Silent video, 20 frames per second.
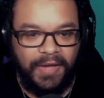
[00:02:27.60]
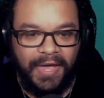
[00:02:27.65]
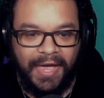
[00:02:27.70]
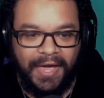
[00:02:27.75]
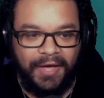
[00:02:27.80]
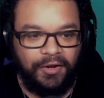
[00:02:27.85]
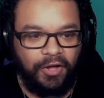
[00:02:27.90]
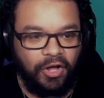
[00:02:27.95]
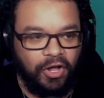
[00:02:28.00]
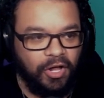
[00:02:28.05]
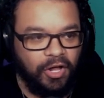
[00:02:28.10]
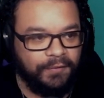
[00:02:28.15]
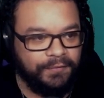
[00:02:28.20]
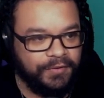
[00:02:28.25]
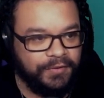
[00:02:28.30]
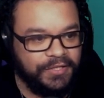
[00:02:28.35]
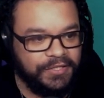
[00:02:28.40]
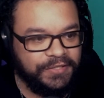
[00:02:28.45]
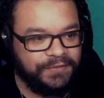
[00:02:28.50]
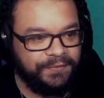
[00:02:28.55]
at all
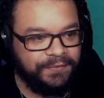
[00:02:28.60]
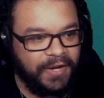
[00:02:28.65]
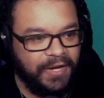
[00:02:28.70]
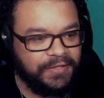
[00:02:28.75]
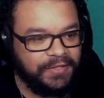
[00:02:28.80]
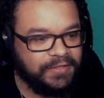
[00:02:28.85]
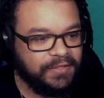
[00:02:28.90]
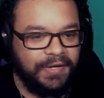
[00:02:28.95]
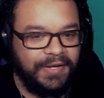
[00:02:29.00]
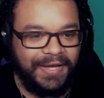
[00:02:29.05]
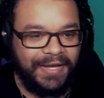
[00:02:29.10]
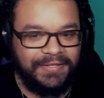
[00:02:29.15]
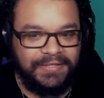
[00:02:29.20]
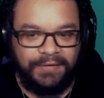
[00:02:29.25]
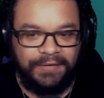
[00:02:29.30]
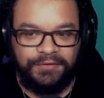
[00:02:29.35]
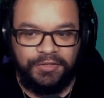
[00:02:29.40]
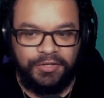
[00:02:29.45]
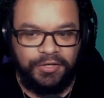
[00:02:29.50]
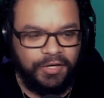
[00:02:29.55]
for this fight. Next
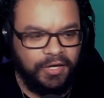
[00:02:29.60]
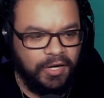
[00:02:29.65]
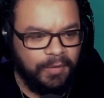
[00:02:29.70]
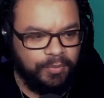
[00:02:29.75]
after her,